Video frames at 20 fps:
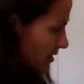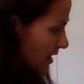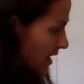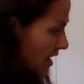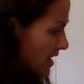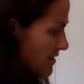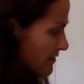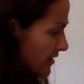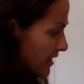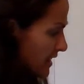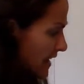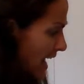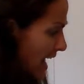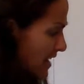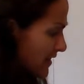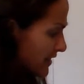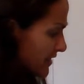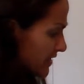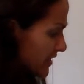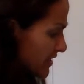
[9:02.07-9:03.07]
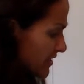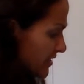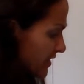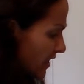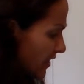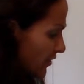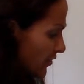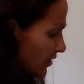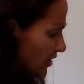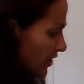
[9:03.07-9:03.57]
I have a gallon
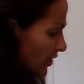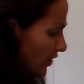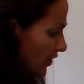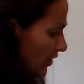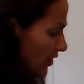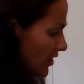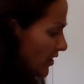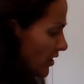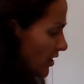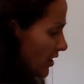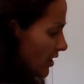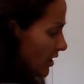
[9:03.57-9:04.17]
container here,